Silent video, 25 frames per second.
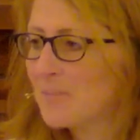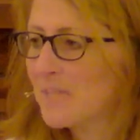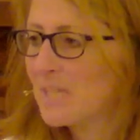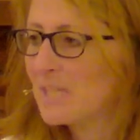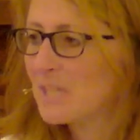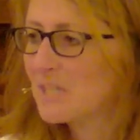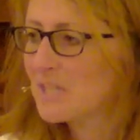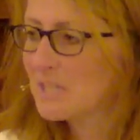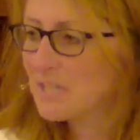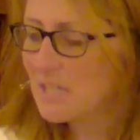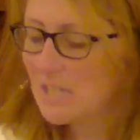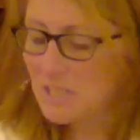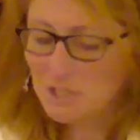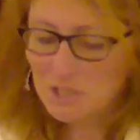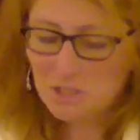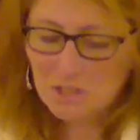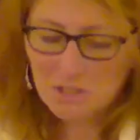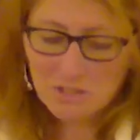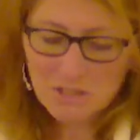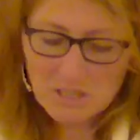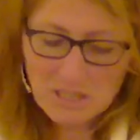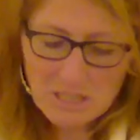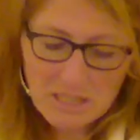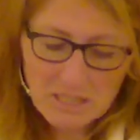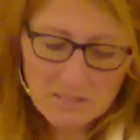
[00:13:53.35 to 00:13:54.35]
in
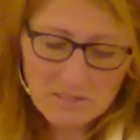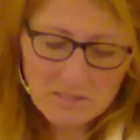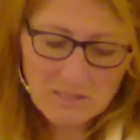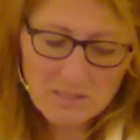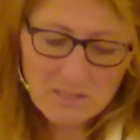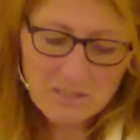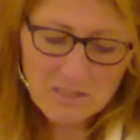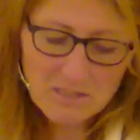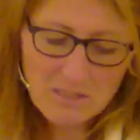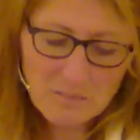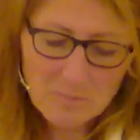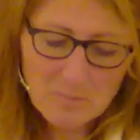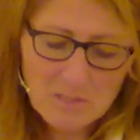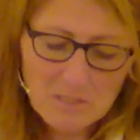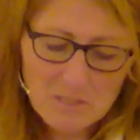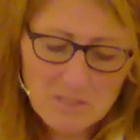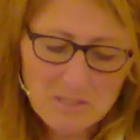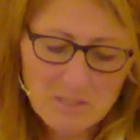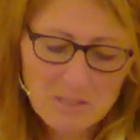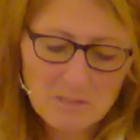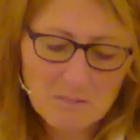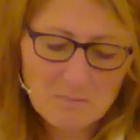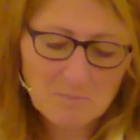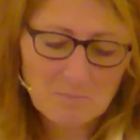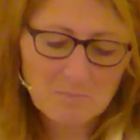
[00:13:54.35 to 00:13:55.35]
connection to
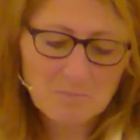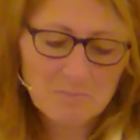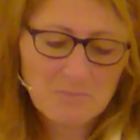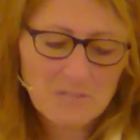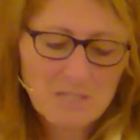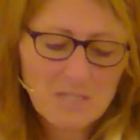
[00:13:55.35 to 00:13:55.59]
anti-Semitism.